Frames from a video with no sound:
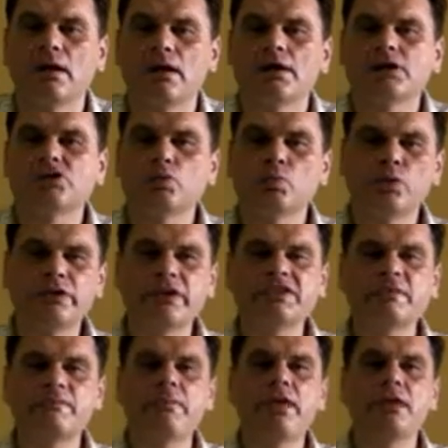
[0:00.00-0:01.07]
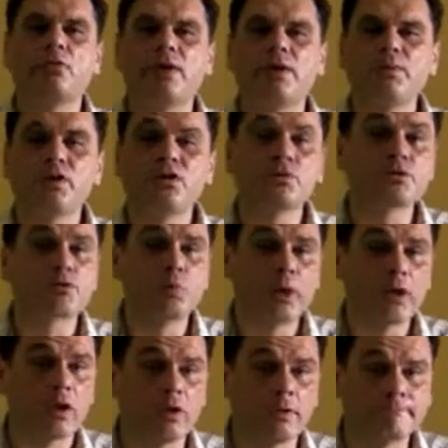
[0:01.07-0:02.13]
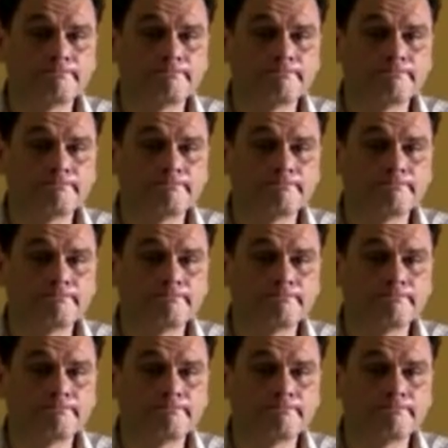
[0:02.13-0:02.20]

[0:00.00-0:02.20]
So what does it mean when we use will?